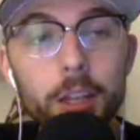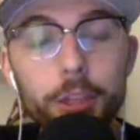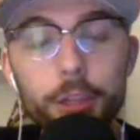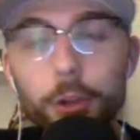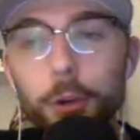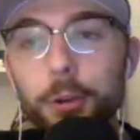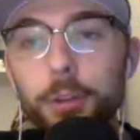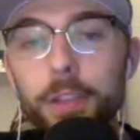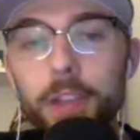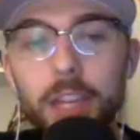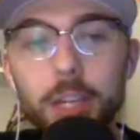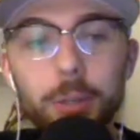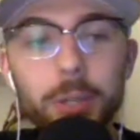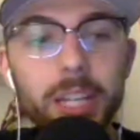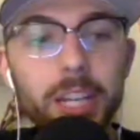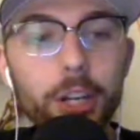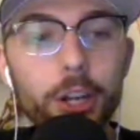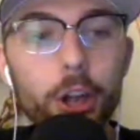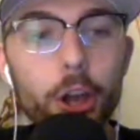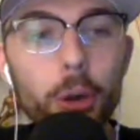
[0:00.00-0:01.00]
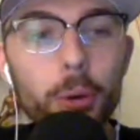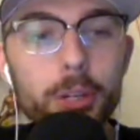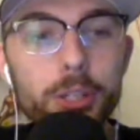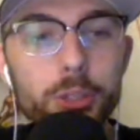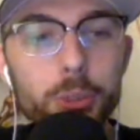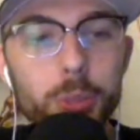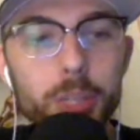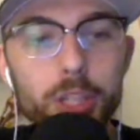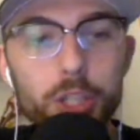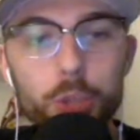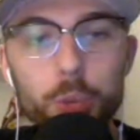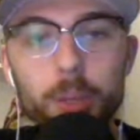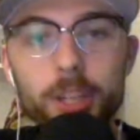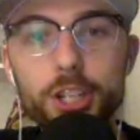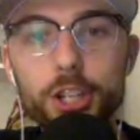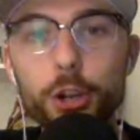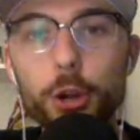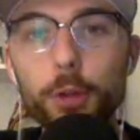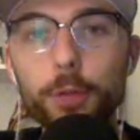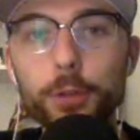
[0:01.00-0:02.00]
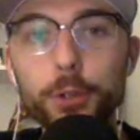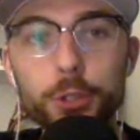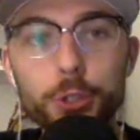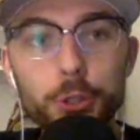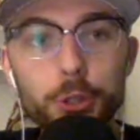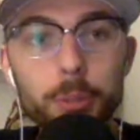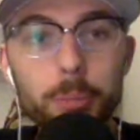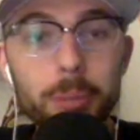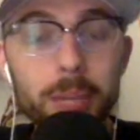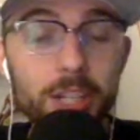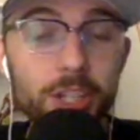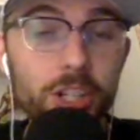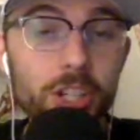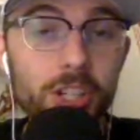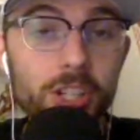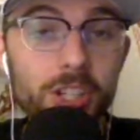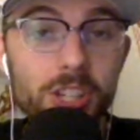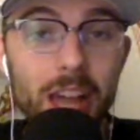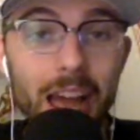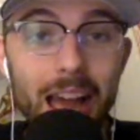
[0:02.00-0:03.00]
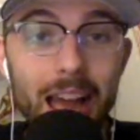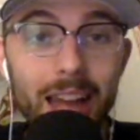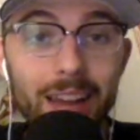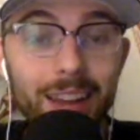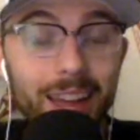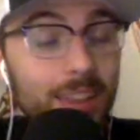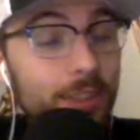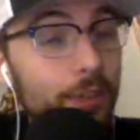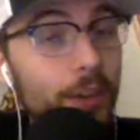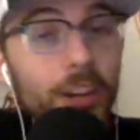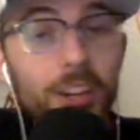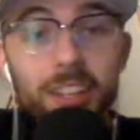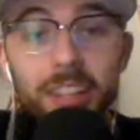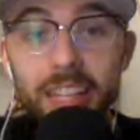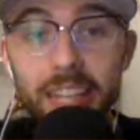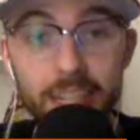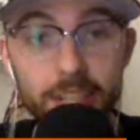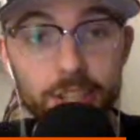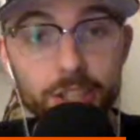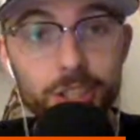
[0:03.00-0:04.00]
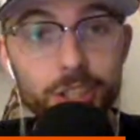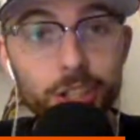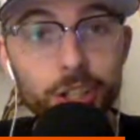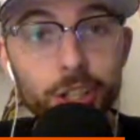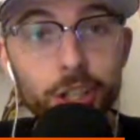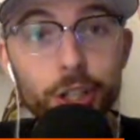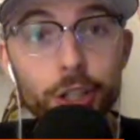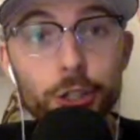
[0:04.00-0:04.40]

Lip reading: Third thing you need to know as we switch it over to the pitching side, at the very least,